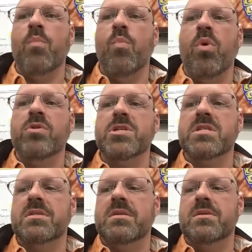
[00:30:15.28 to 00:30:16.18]
we'll
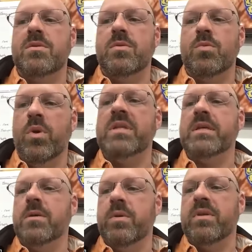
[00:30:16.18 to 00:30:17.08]

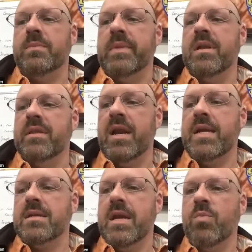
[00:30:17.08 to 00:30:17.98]
deal with the middle of the
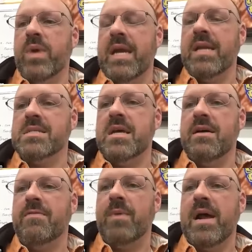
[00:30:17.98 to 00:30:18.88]
night and weekend
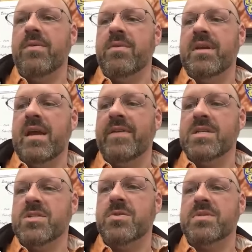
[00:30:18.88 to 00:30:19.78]
stuff rather than having
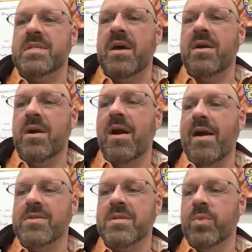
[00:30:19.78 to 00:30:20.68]
students out at our
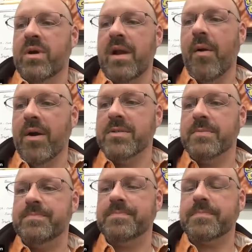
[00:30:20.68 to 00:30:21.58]
house at weird hours.
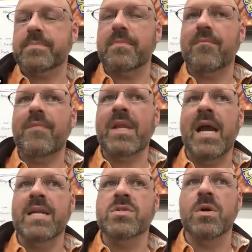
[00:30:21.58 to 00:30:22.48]

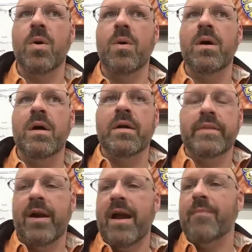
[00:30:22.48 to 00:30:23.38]
And so
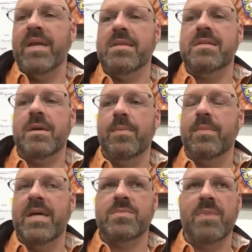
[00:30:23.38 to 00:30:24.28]
there have been
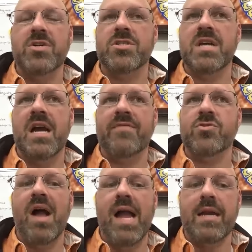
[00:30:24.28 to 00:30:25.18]
some, as much as I have
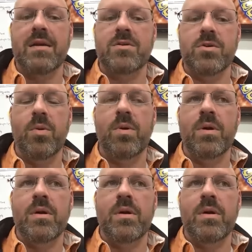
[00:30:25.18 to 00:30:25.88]
tried to